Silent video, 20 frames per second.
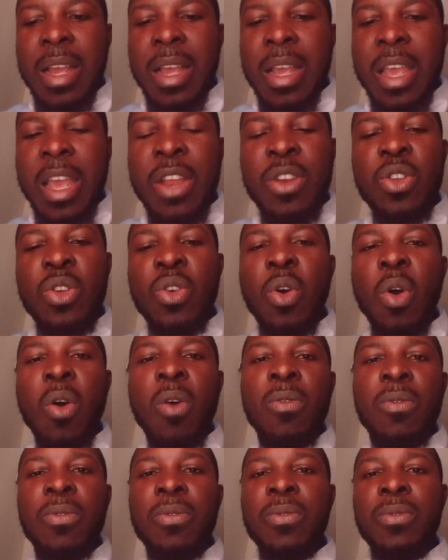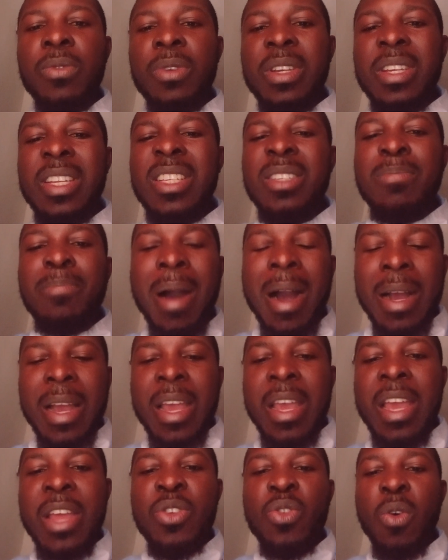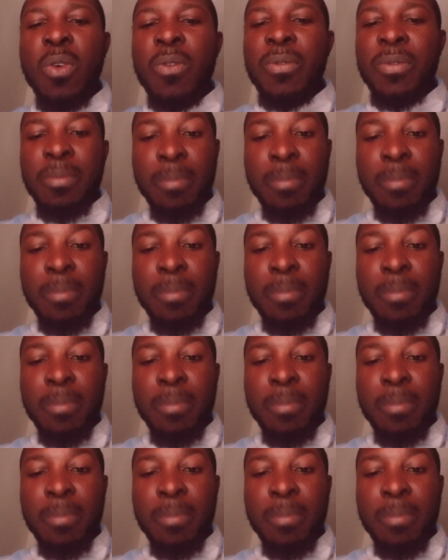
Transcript: any of this bank, any of